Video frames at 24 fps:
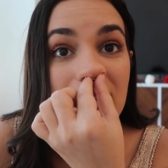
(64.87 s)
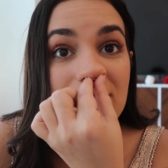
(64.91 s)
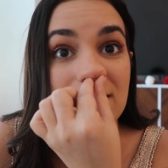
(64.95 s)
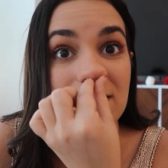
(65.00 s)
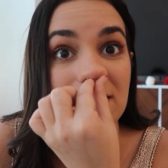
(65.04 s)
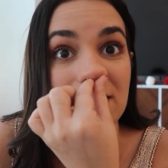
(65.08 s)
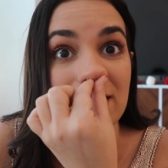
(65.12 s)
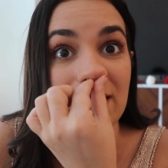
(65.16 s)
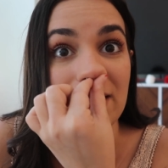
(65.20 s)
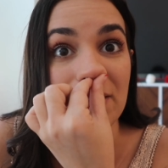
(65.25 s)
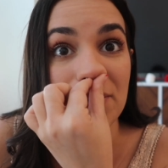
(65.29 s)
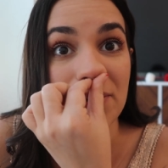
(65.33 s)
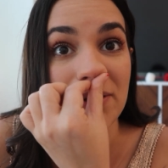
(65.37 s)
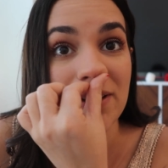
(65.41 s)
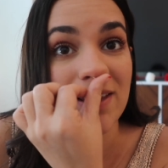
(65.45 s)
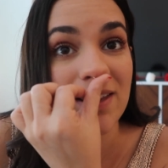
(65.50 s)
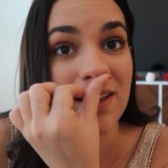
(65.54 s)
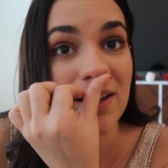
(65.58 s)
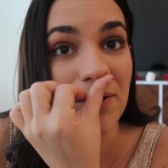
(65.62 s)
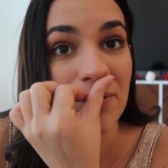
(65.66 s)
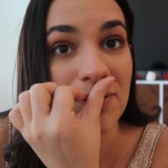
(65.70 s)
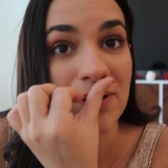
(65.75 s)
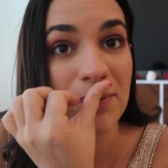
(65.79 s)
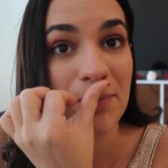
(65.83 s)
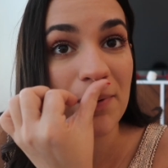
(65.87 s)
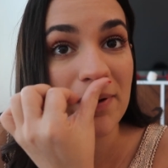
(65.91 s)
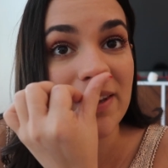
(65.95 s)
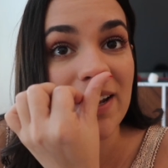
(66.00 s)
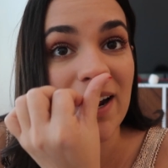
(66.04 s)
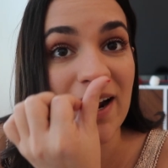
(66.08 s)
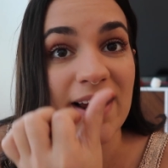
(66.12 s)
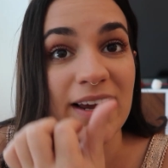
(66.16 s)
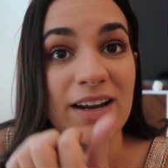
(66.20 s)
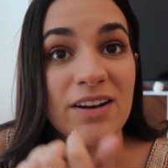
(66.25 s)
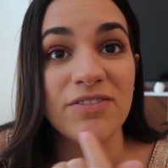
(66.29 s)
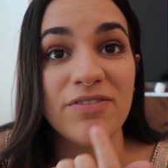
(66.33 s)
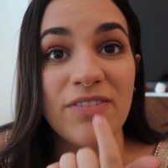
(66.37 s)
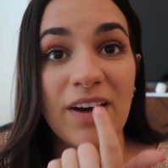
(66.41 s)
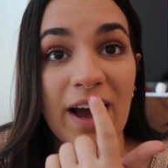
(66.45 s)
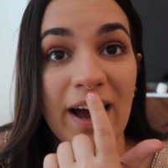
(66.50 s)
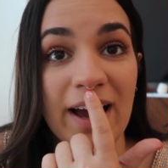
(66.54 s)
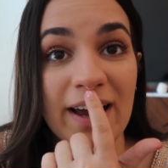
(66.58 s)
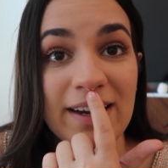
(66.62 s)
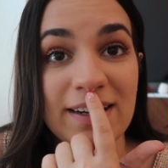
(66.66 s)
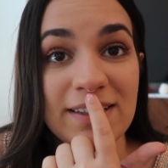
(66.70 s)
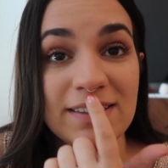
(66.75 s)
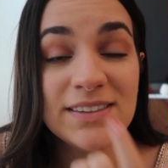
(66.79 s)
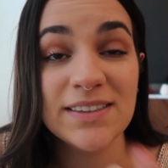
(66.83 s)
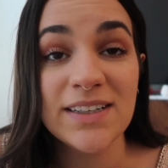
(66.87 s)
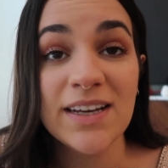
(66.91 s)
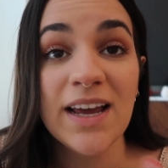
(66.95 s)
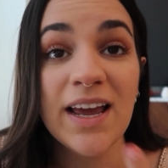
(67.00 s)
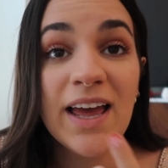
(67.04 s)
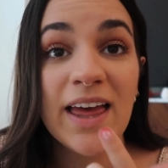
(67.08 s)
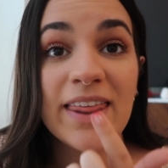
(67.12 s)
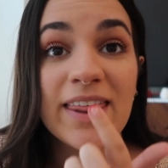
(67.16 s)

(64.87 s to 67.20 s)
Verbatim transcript: It's literally the only one that I could find